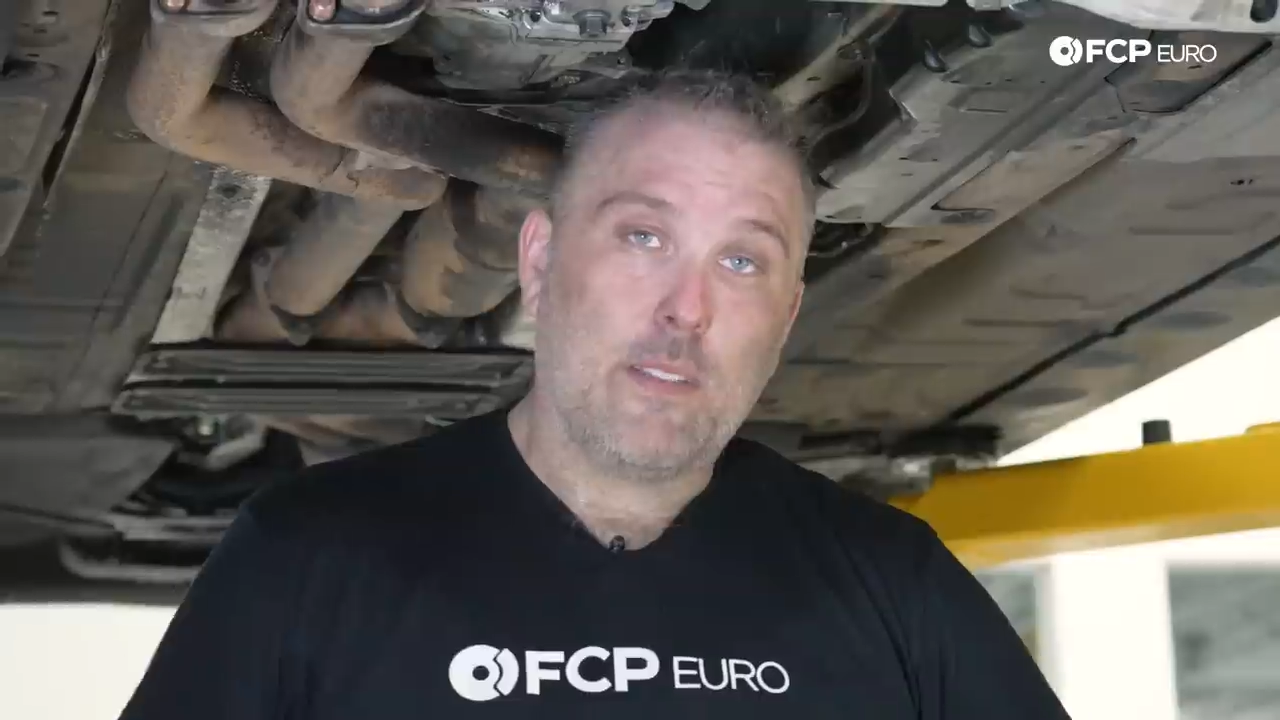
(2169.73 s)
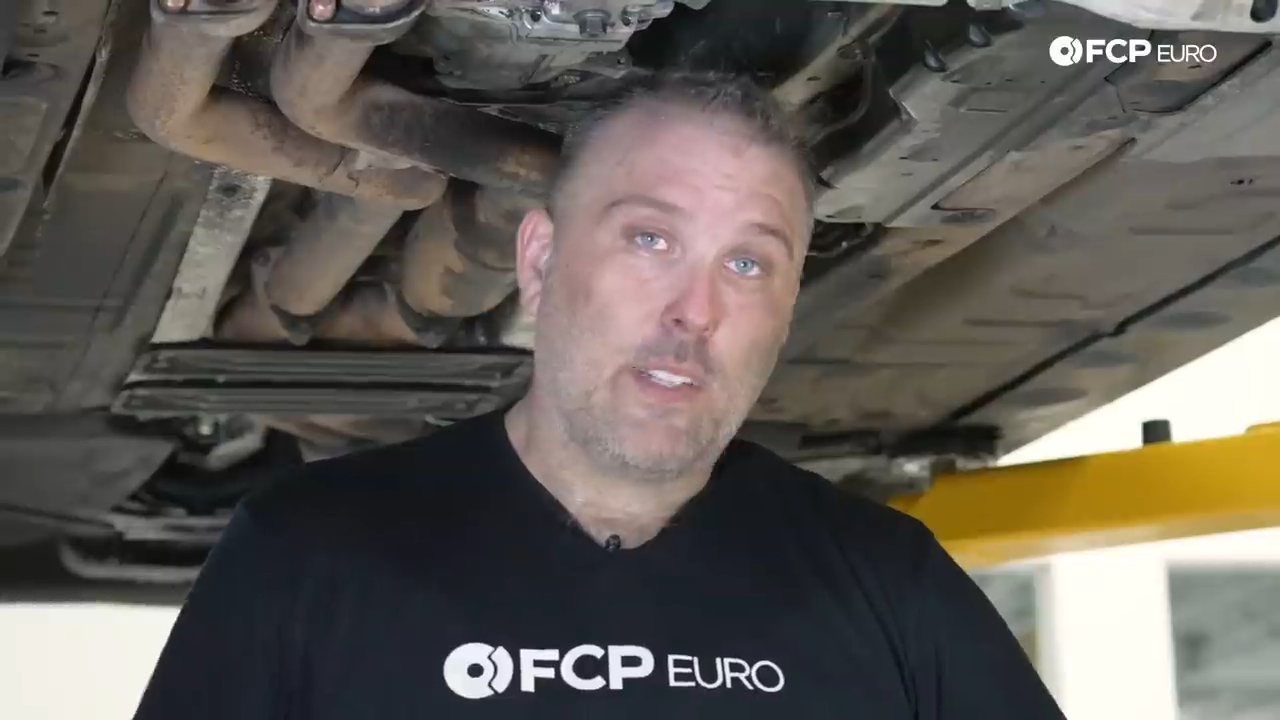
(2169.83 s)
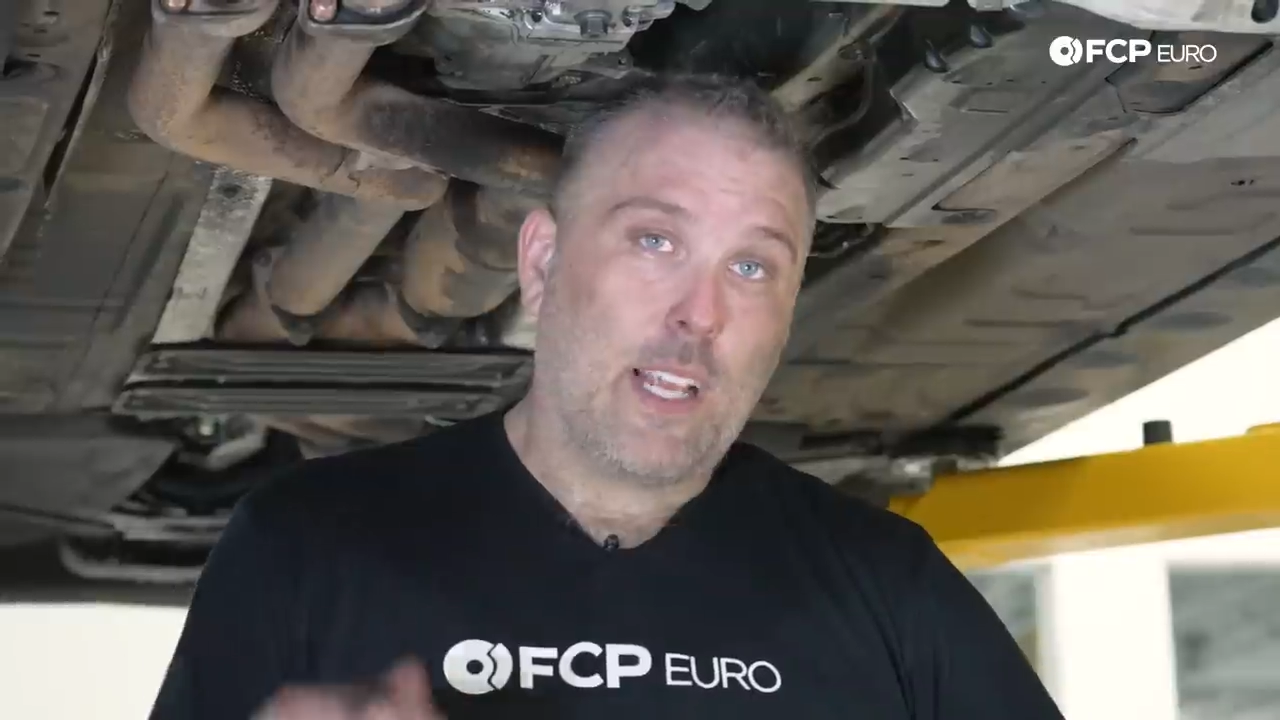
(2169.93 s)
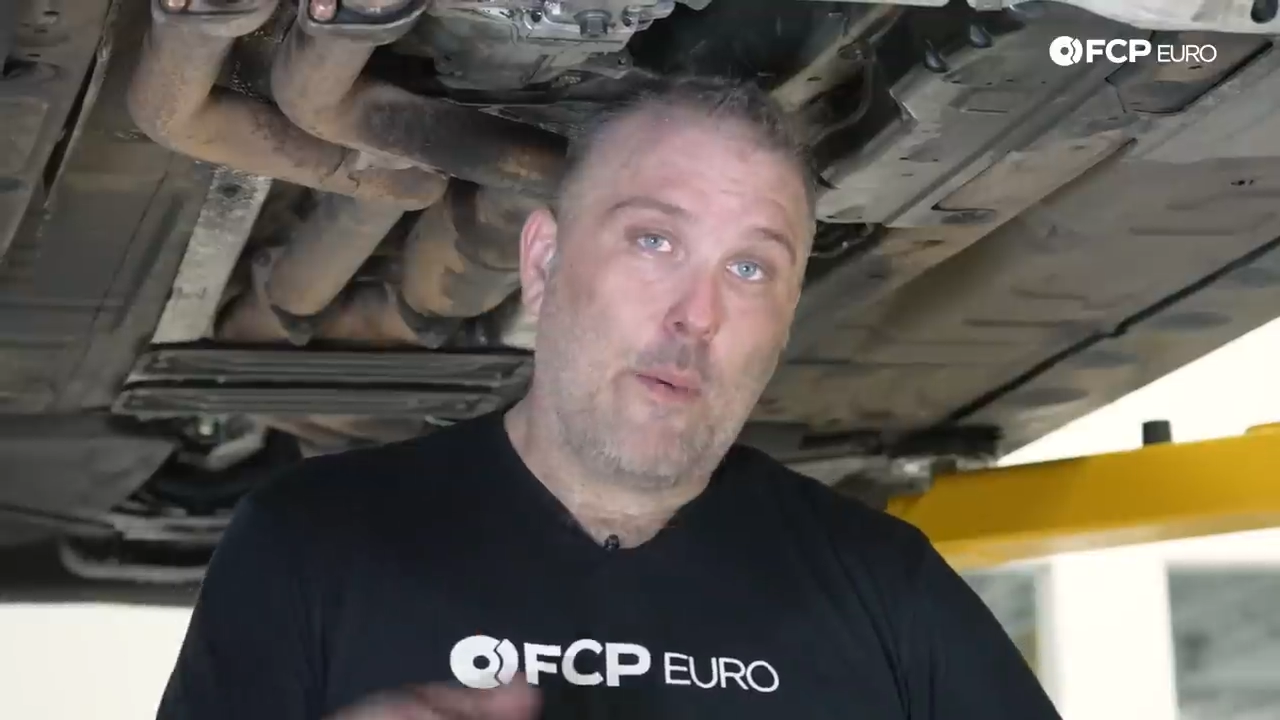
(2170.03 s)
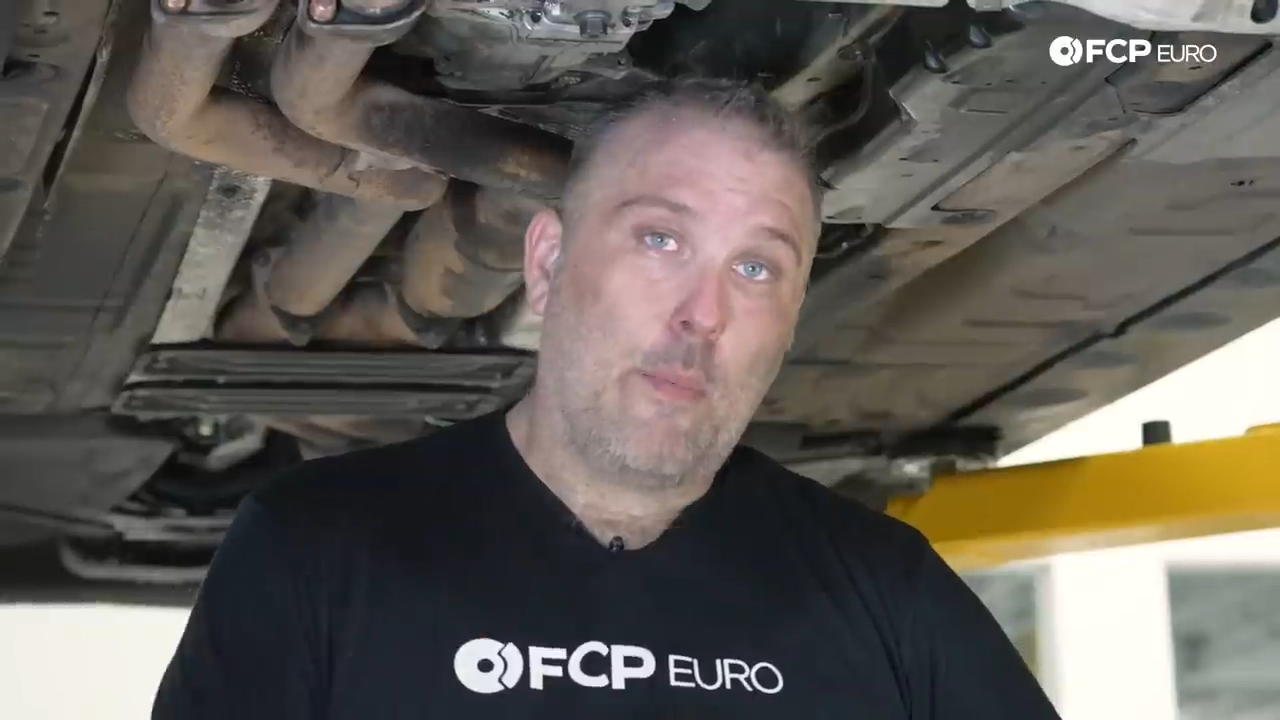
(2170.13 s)
leave them
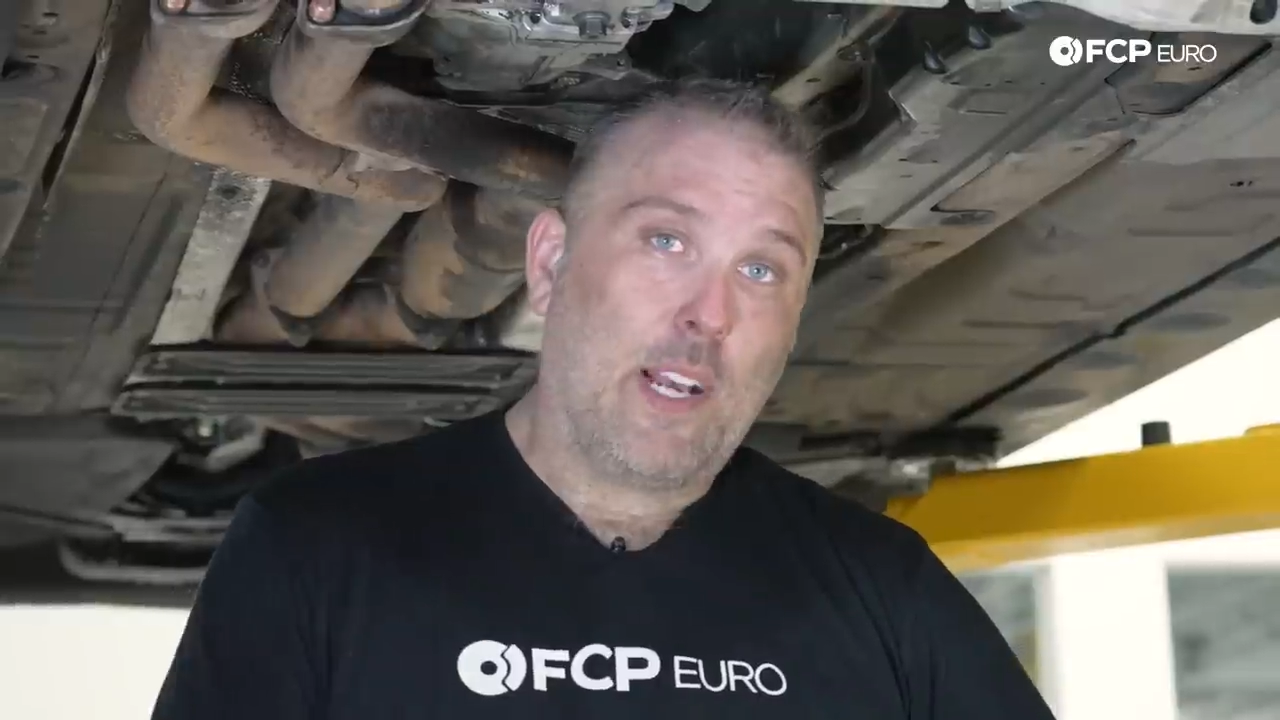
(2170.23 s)
in the comment